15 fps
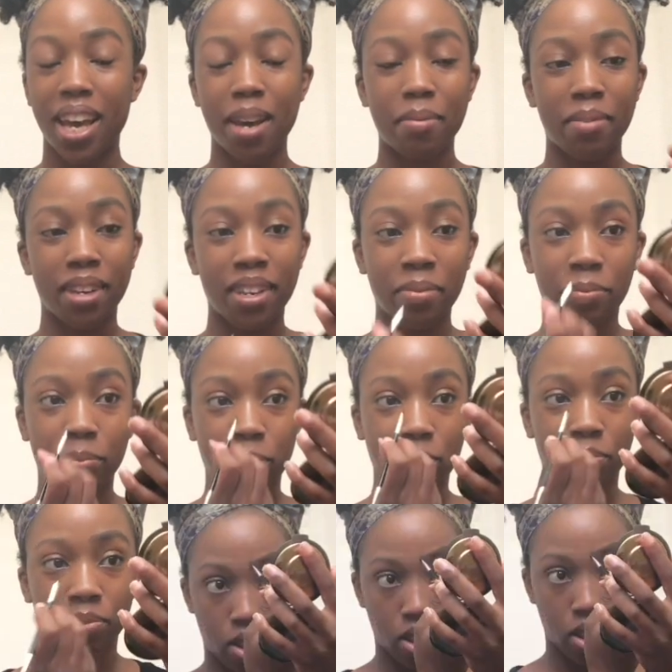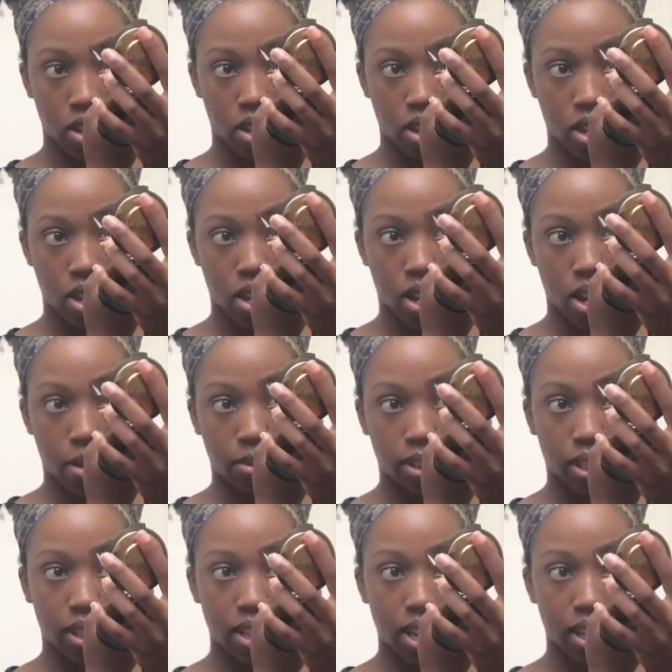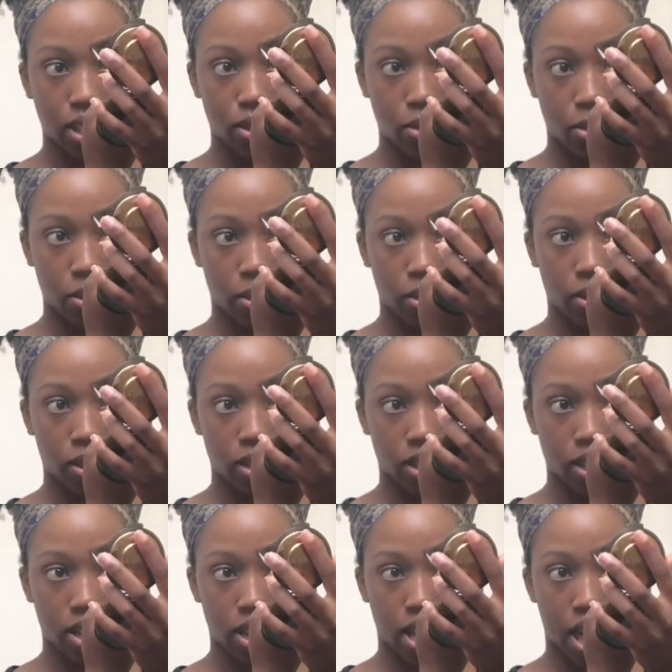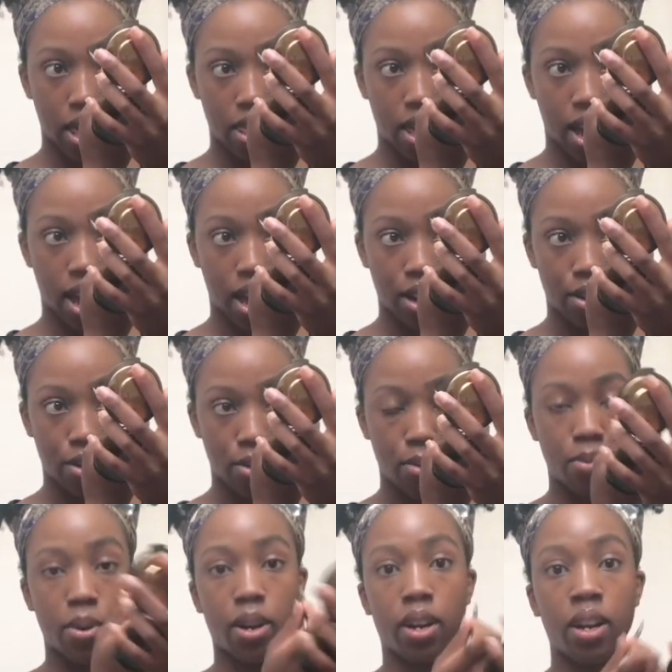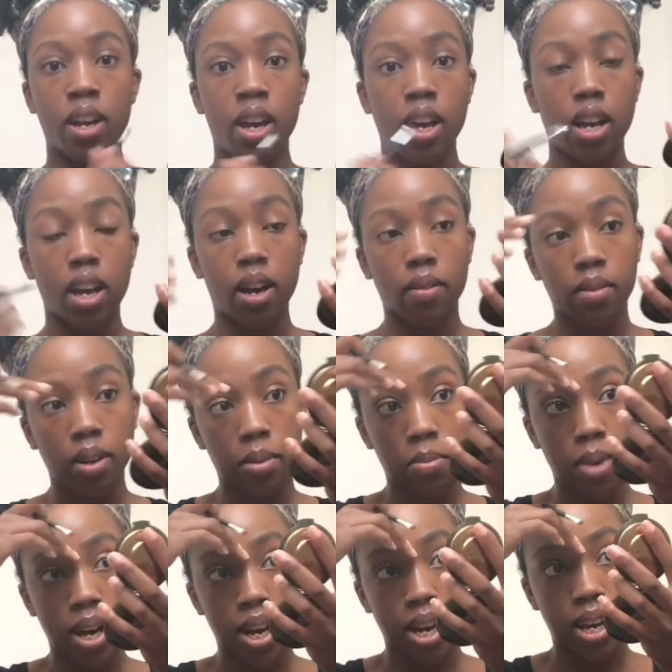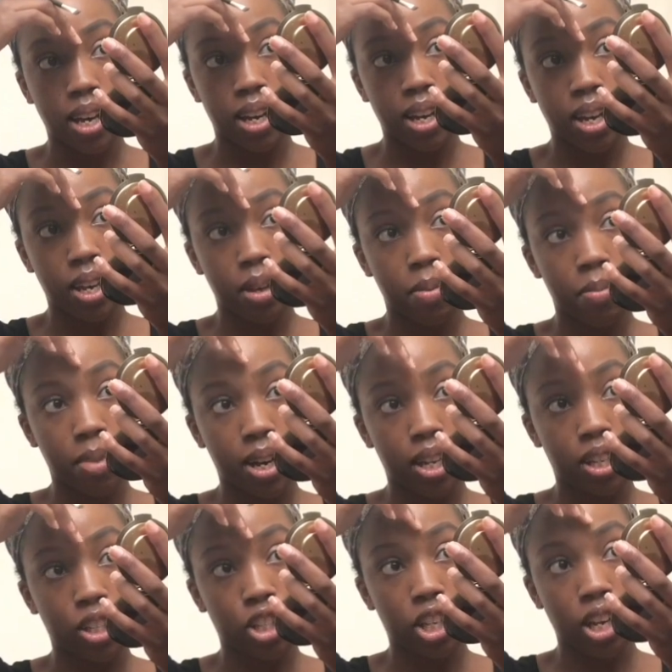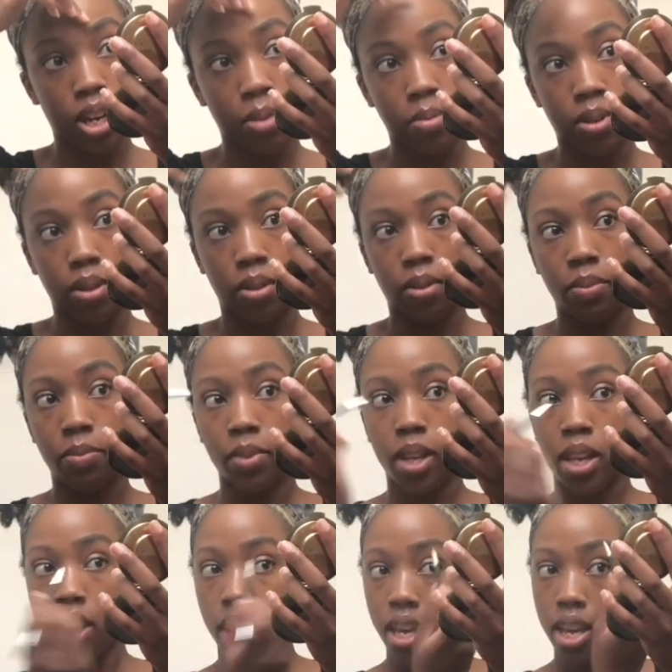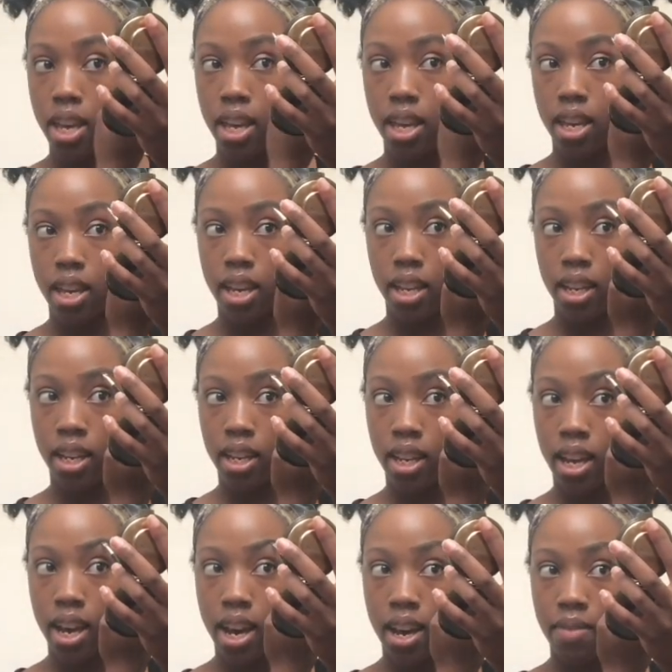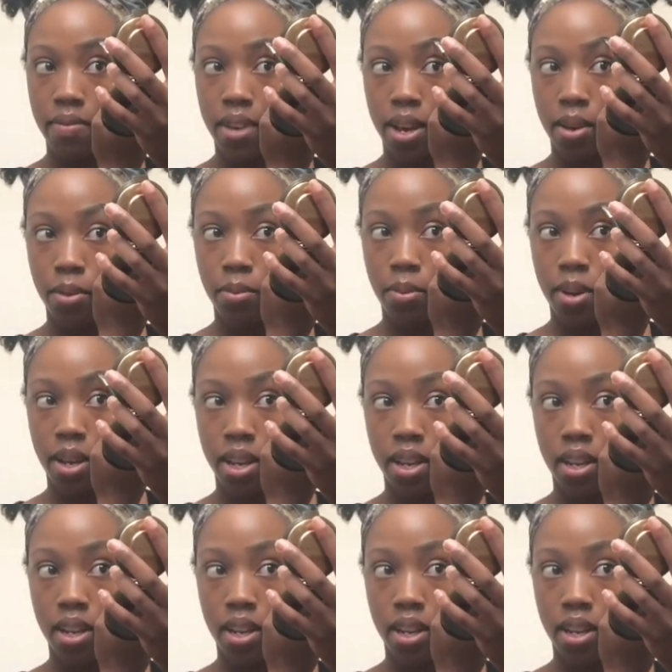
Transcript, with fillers: happy. I was looking at schools that I knew were covered by my GI Bill, and I found one.